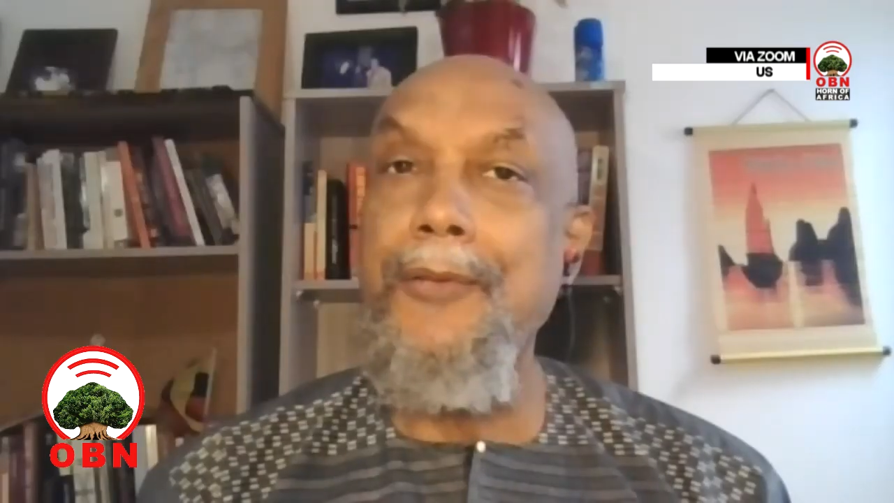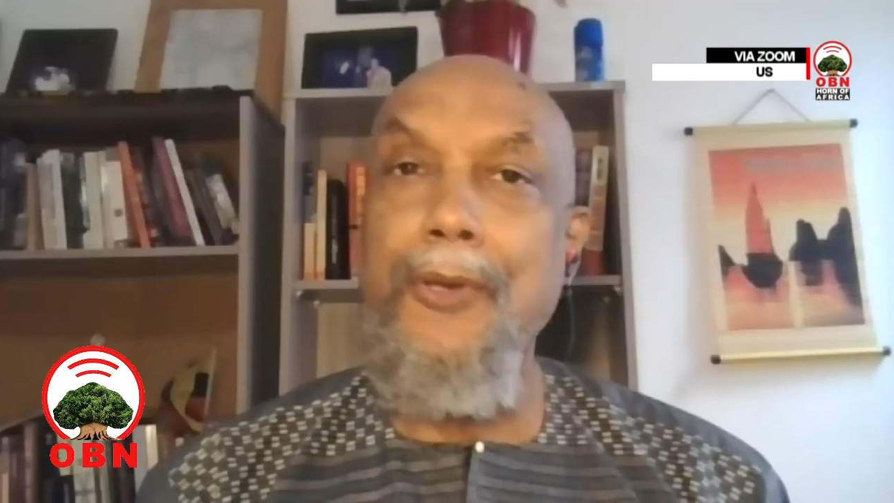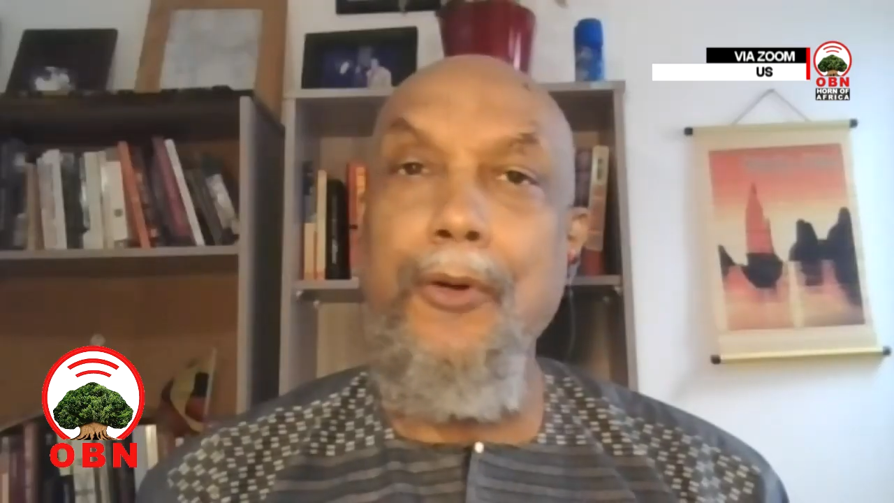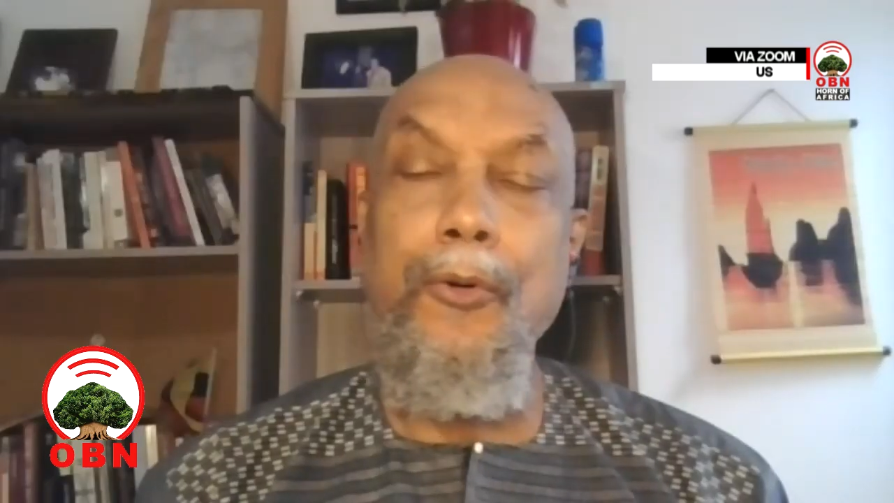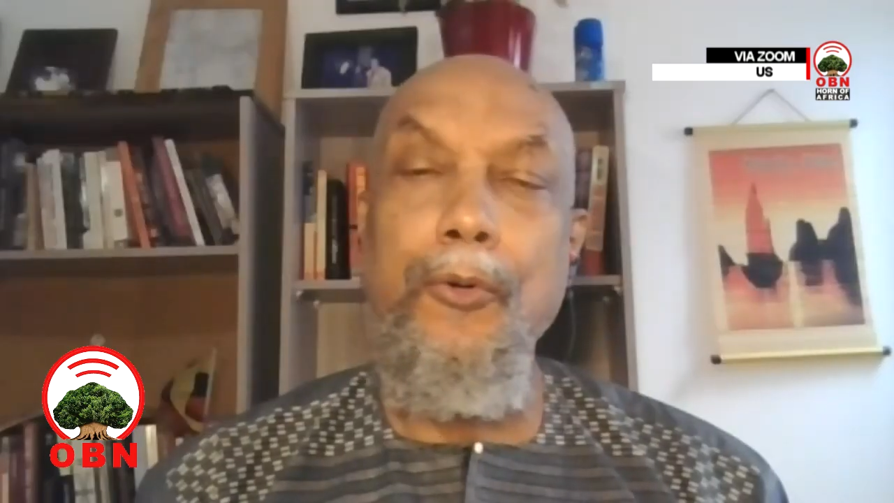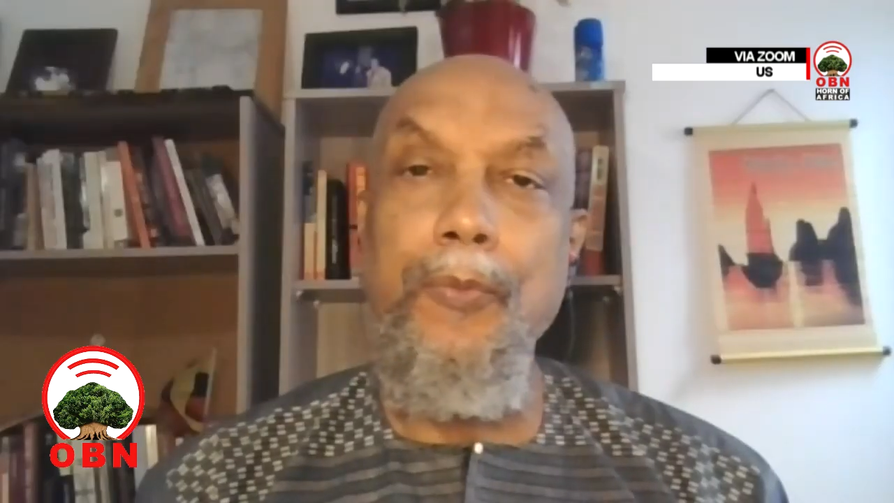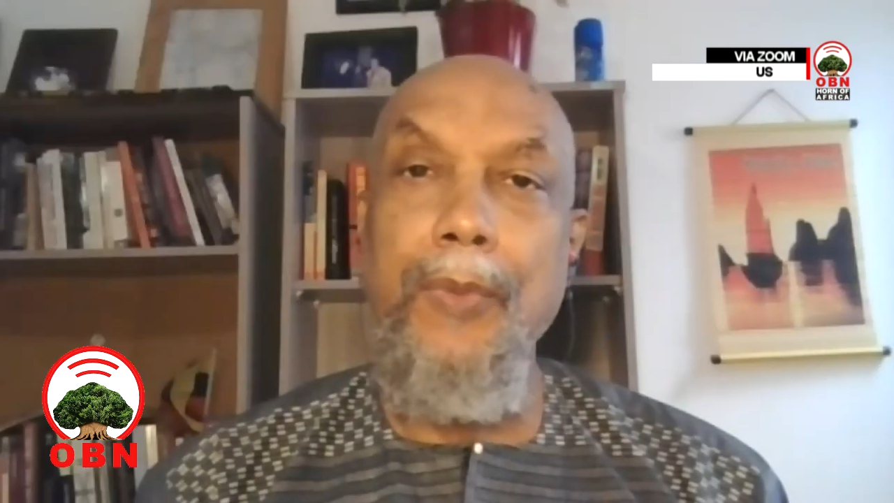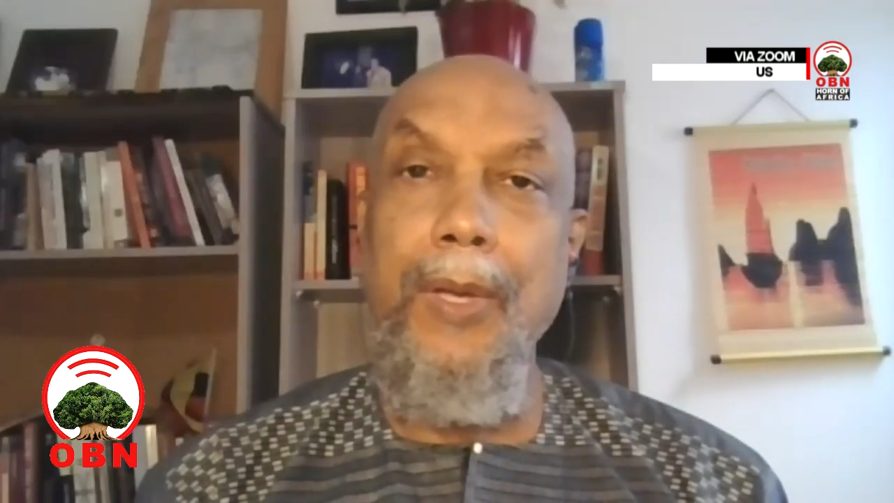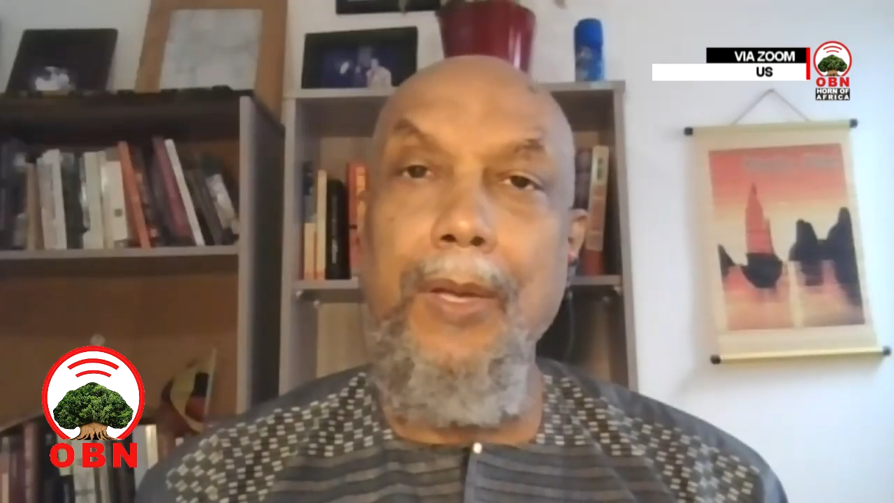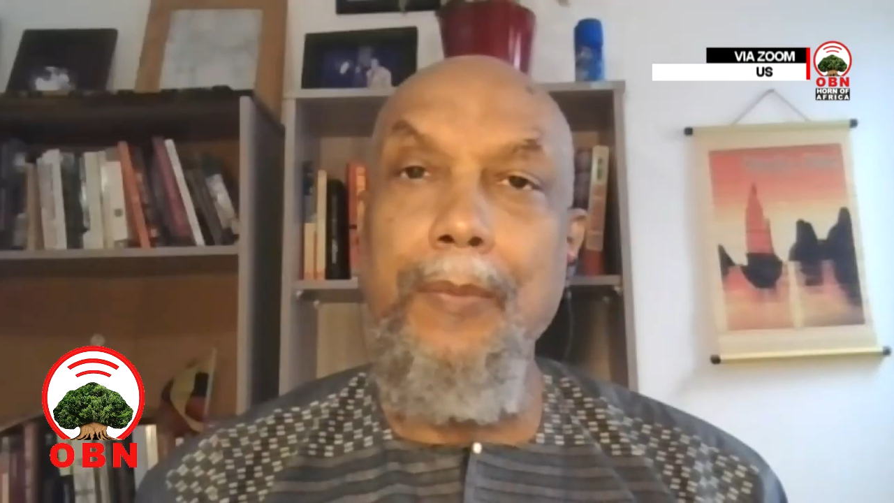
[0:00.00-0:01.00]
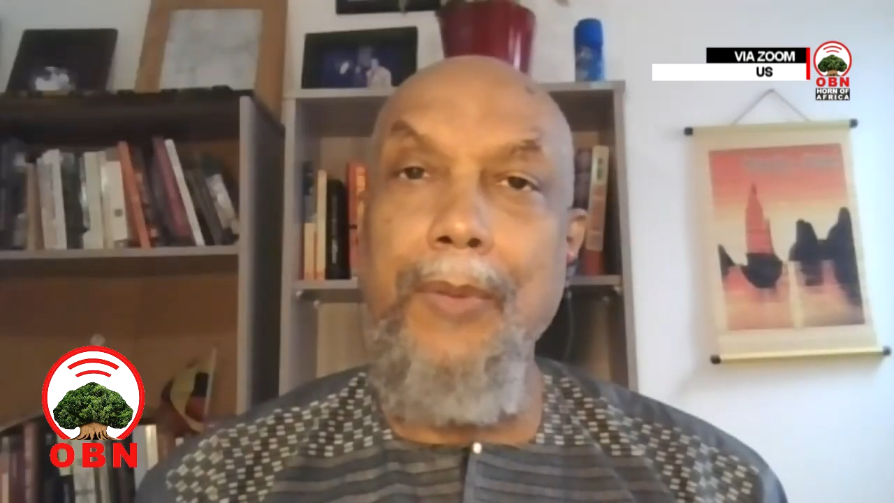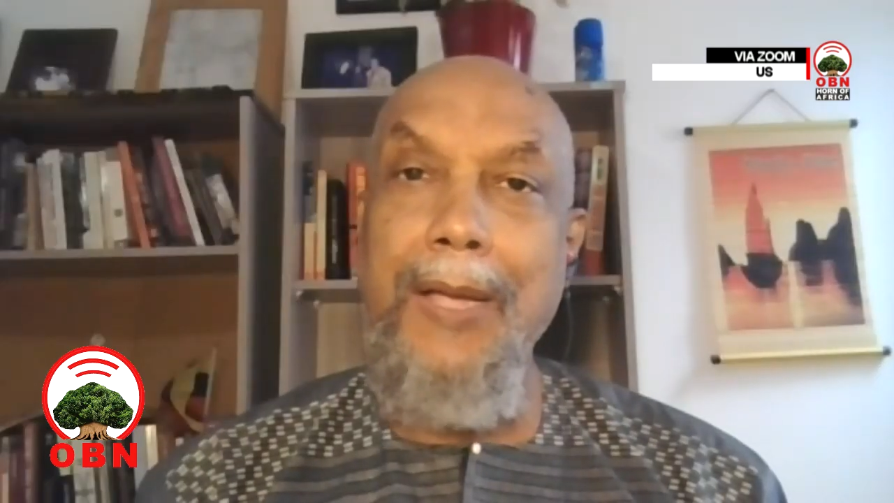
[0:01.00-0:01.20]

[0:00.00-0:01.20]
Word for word: its own um,